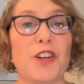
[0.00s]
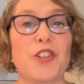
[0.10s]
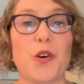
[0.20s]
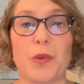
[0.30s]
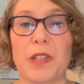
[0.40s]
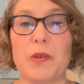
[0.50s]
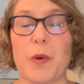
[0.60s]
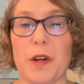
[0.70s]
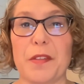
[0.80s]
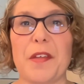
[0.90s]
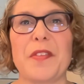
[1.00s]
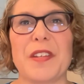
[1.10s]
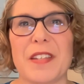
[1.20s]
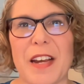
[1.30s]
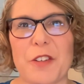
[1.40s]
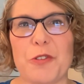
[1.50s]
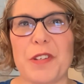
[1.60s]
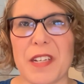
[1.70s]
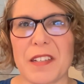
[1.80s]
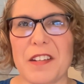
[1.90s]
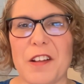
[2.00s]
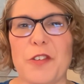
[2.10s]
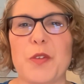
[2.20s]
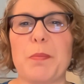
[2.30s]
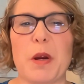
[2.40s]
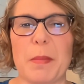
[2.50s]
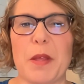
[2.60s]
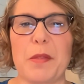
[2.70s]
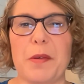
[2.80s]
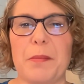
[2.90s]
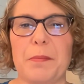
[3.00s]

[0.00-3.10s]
are totally worth this extra $6 per month.